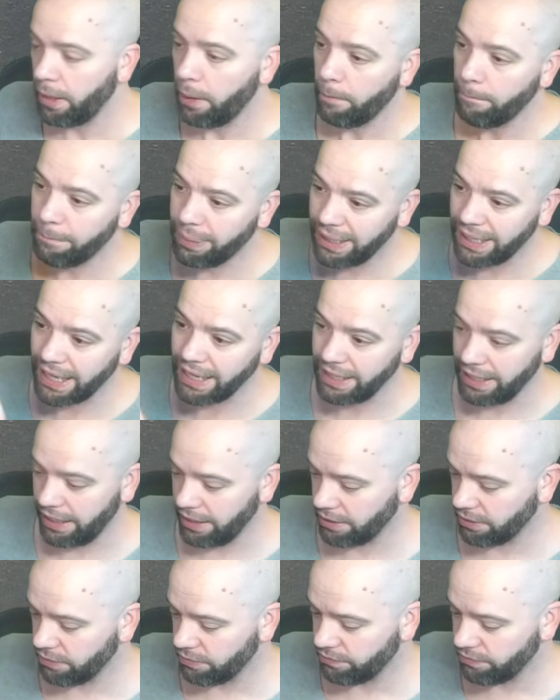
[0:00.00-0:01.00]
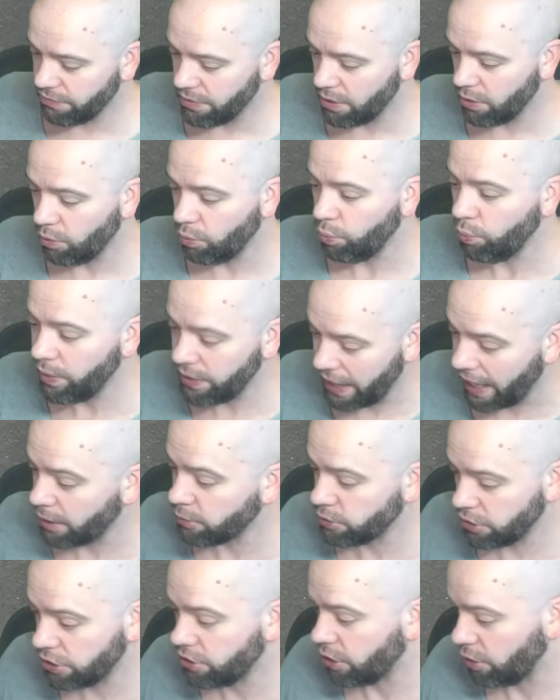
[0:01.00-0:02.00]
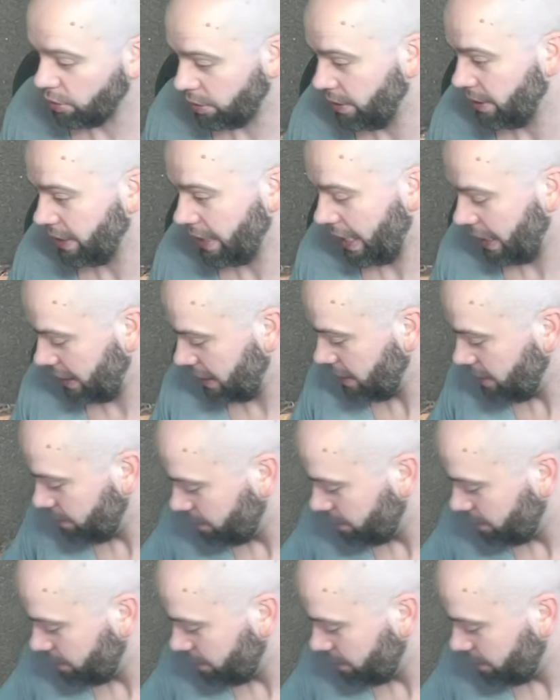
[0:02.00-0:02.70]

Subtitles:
playing without a token caddy.